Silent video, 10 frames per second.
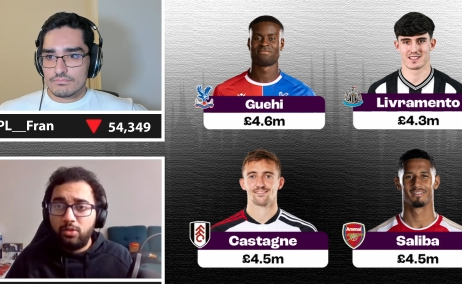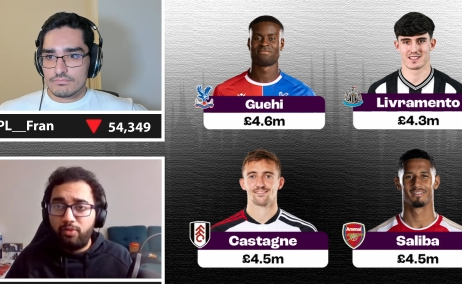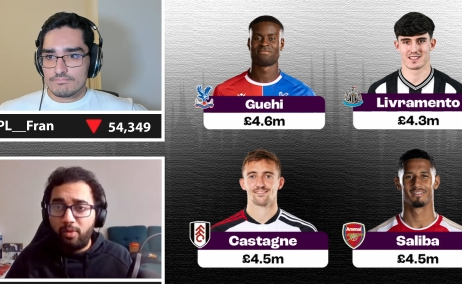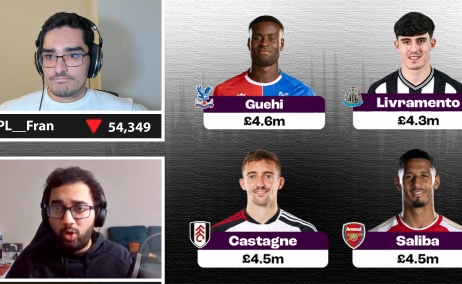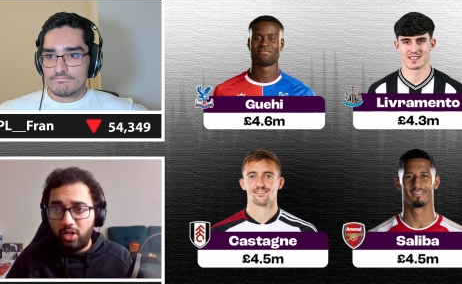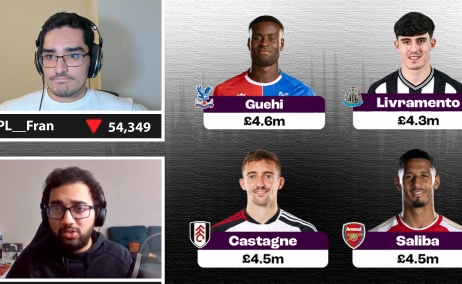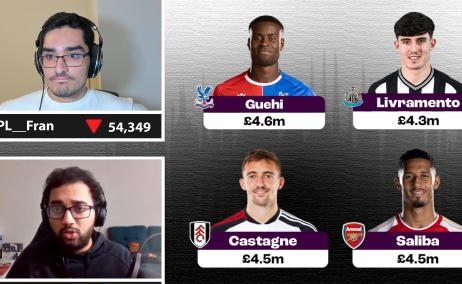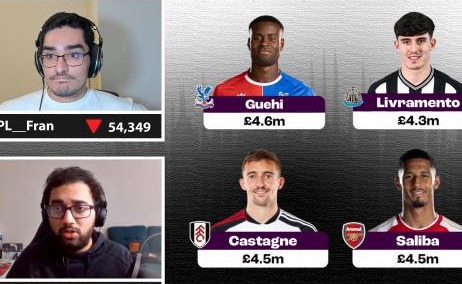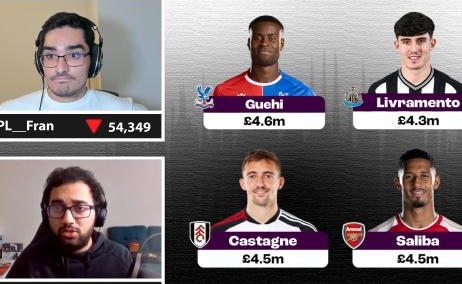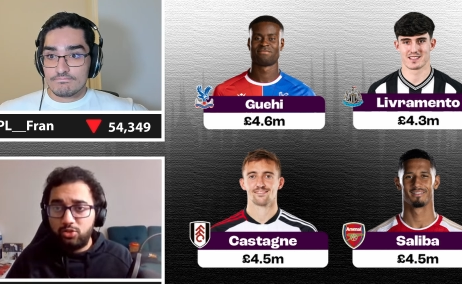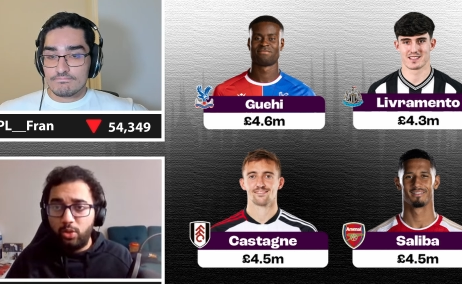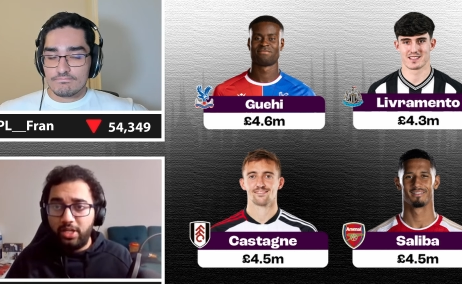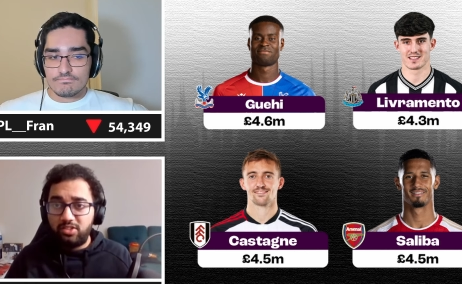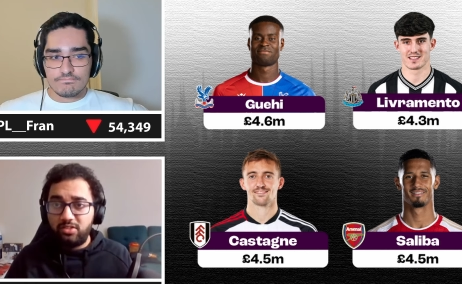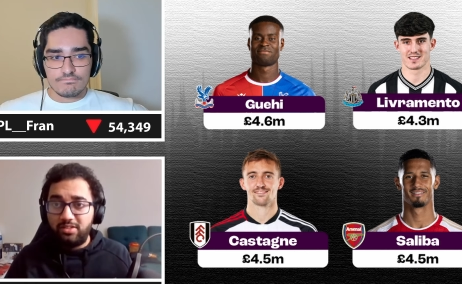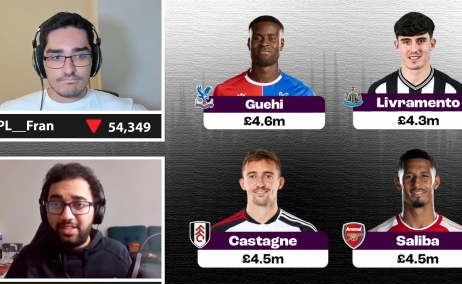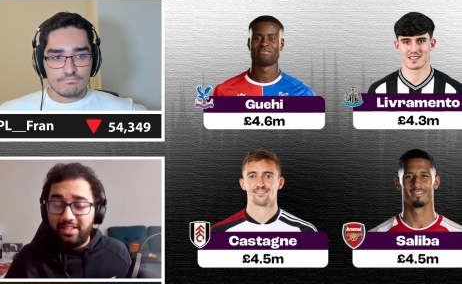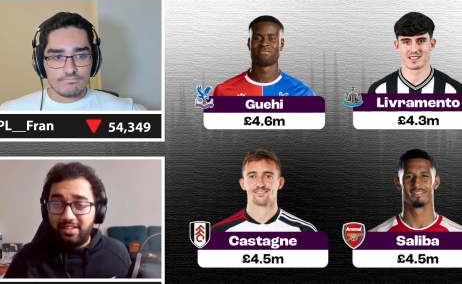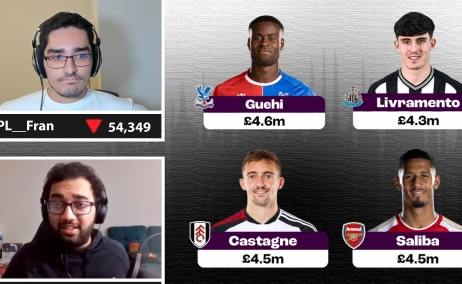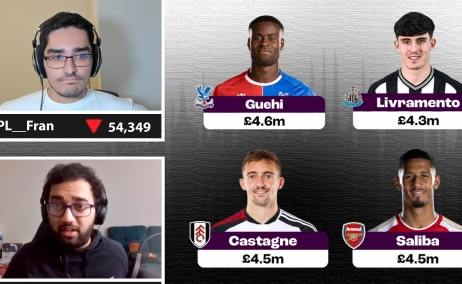Speaker 1: from what I saw. So it's
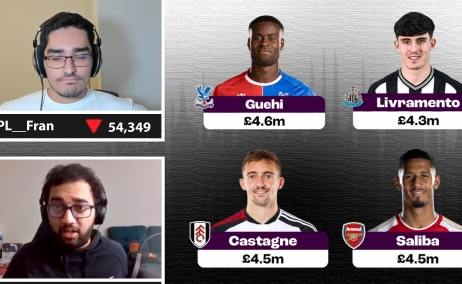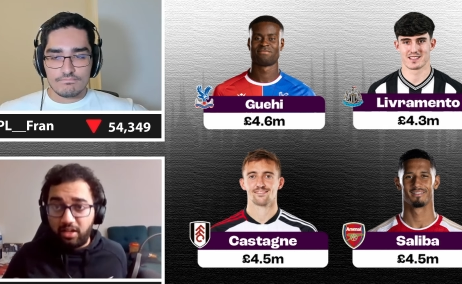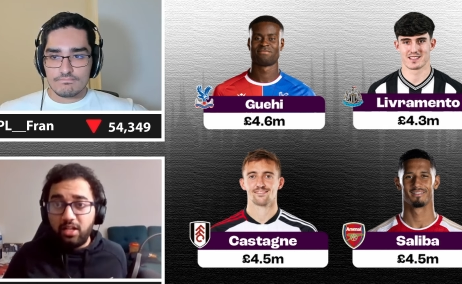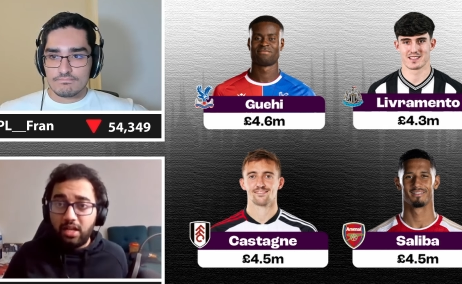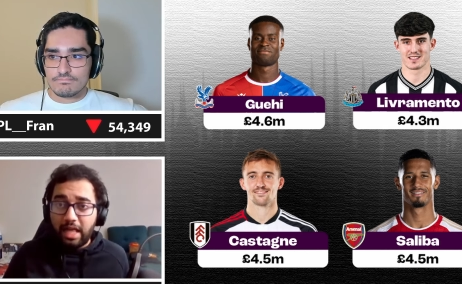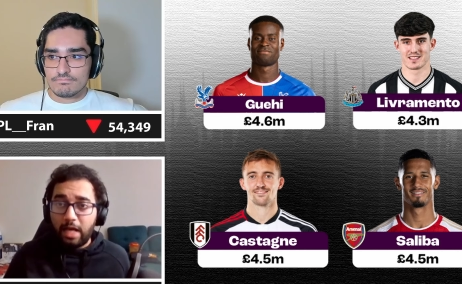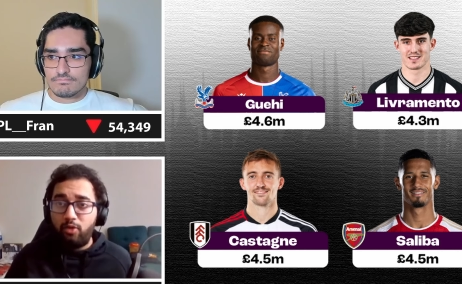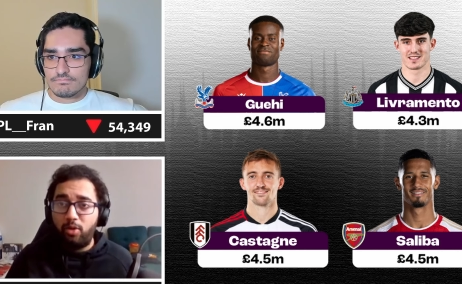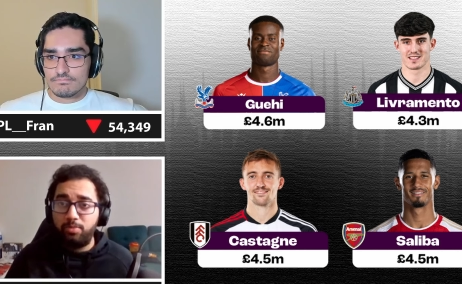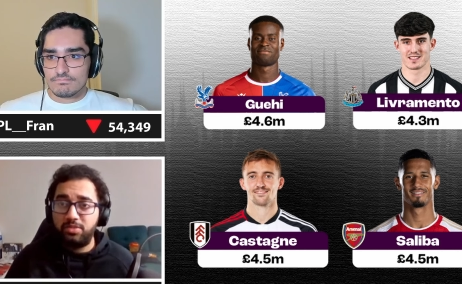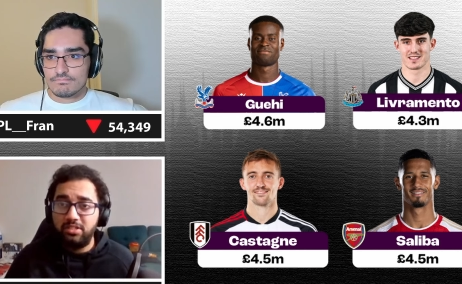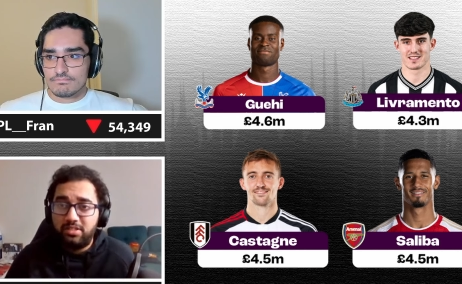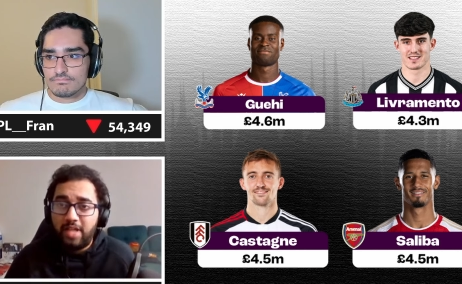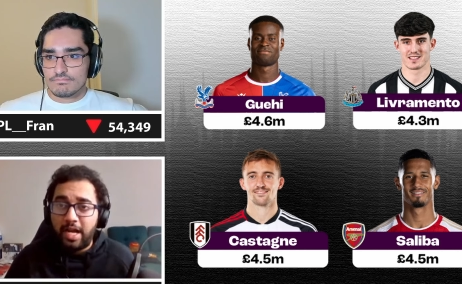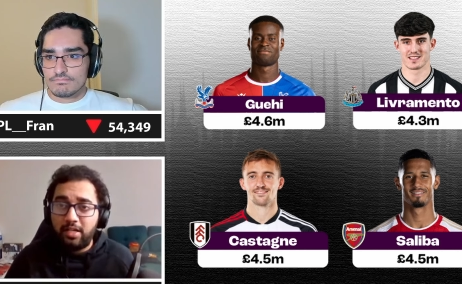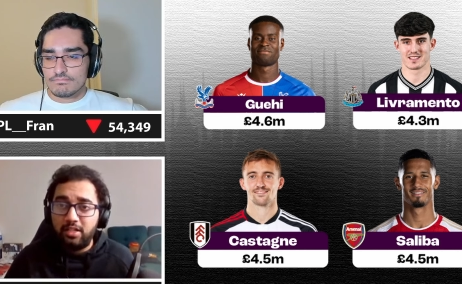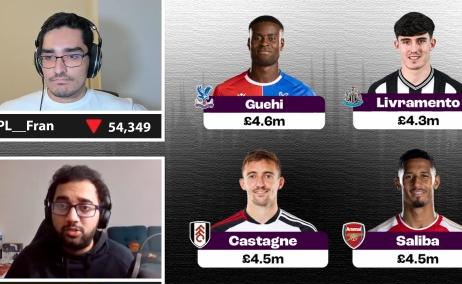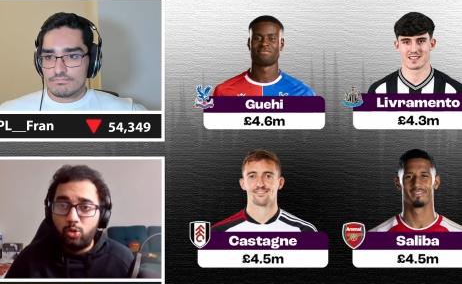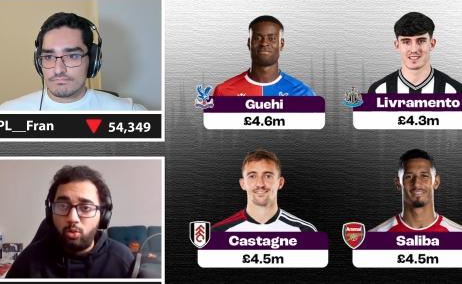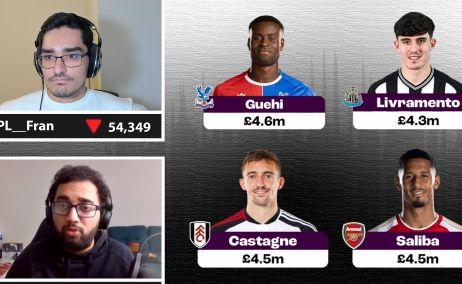really a lack of options that
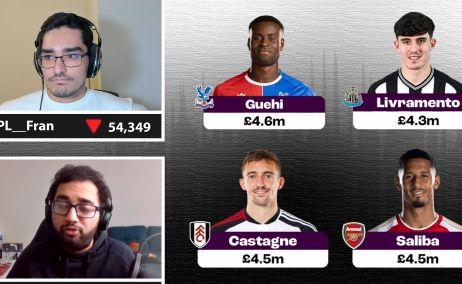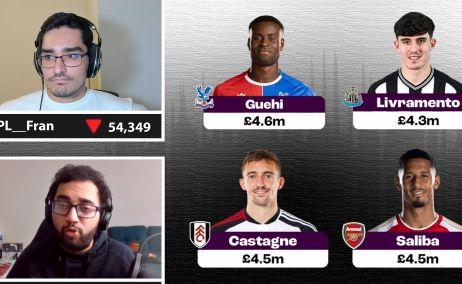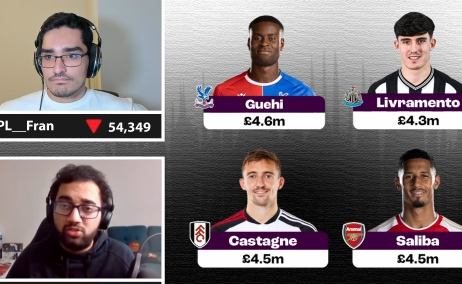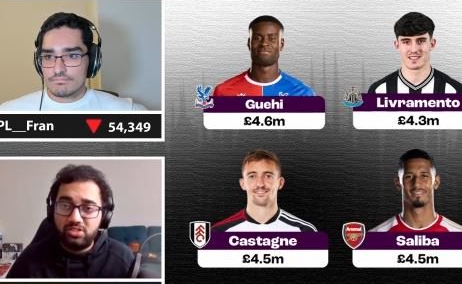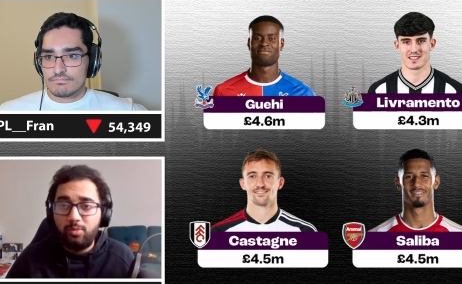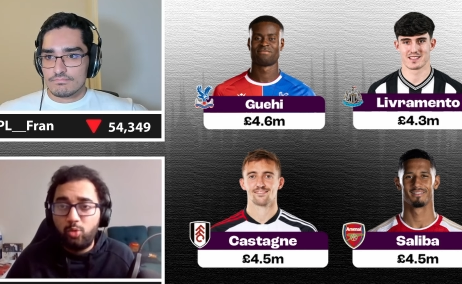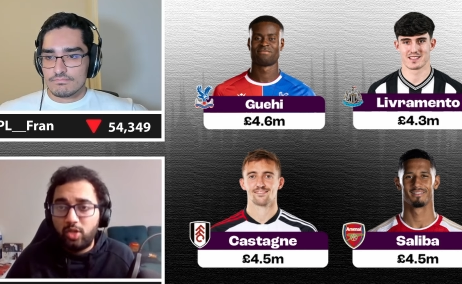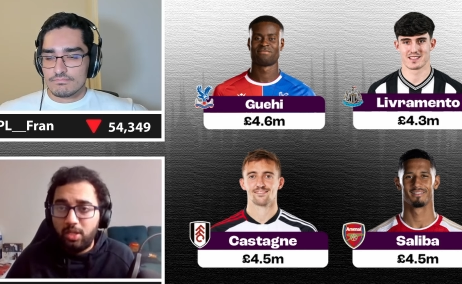is going to force them to